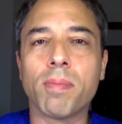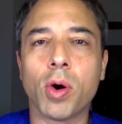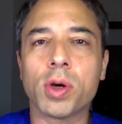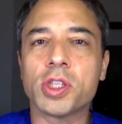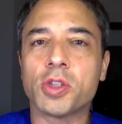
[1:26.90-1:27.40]

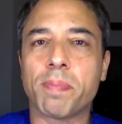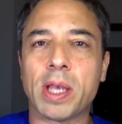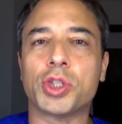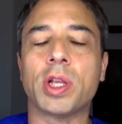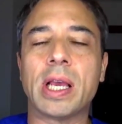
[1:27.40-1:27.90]
more
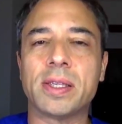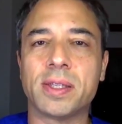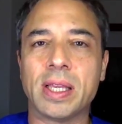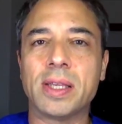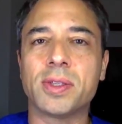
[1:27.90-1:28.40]

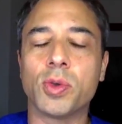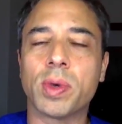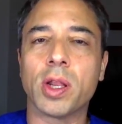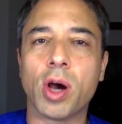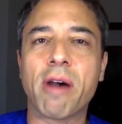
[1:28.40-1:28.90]
specialized things you
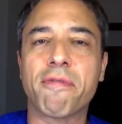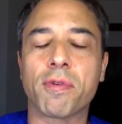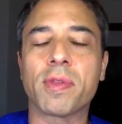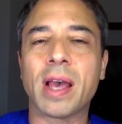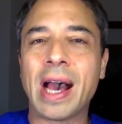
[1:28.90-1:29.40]
can
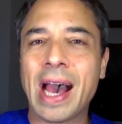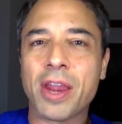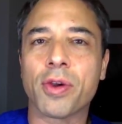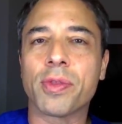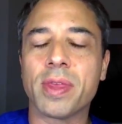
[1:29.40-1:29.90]
offer, the
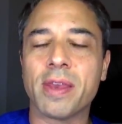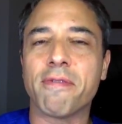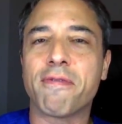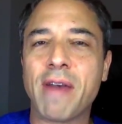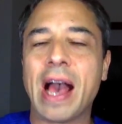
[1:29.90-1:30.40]
higher the
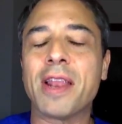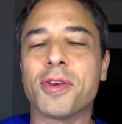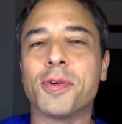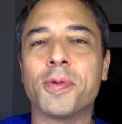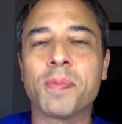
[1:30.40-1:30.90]

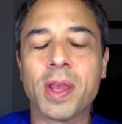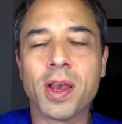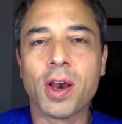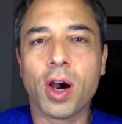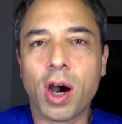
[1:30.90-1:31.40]
value
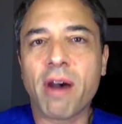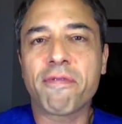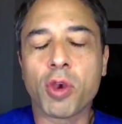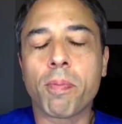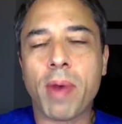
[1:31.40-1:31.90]

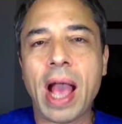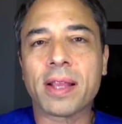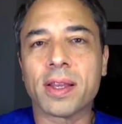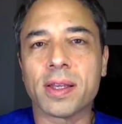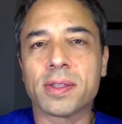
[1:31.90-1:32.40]
of your
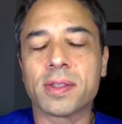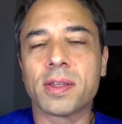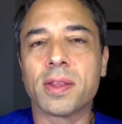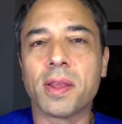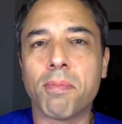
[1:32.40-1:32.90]

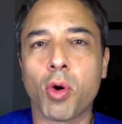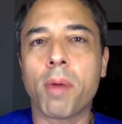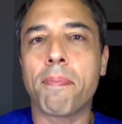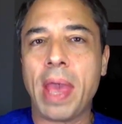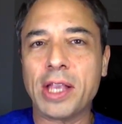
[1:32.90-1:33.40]
practice, the
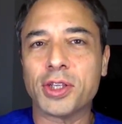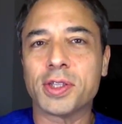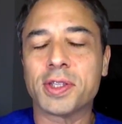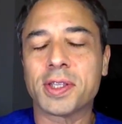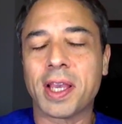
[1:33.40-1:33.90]
more
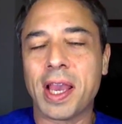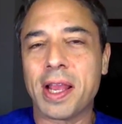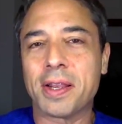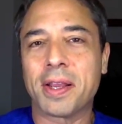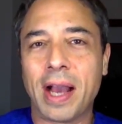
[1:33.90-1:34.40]
patients
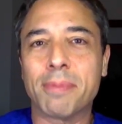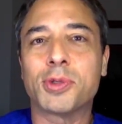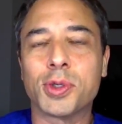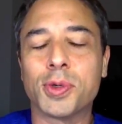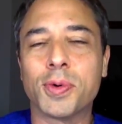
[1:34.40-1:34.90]
can come
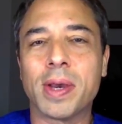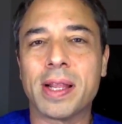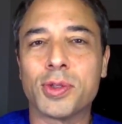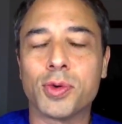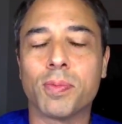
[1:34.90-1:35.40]
to you
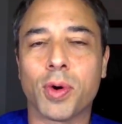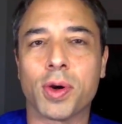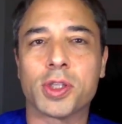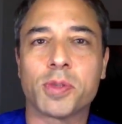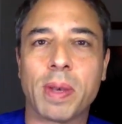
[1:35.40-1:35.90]
and do
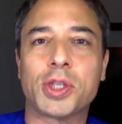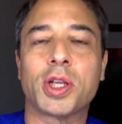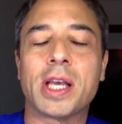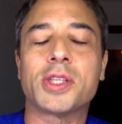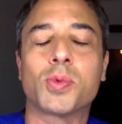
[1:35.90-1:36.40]
more
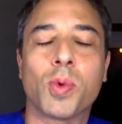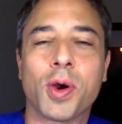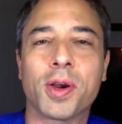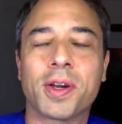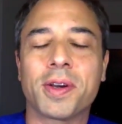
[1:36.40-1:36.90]
specialized
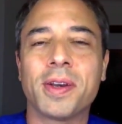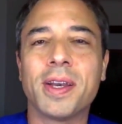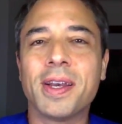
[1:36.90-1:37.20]
work,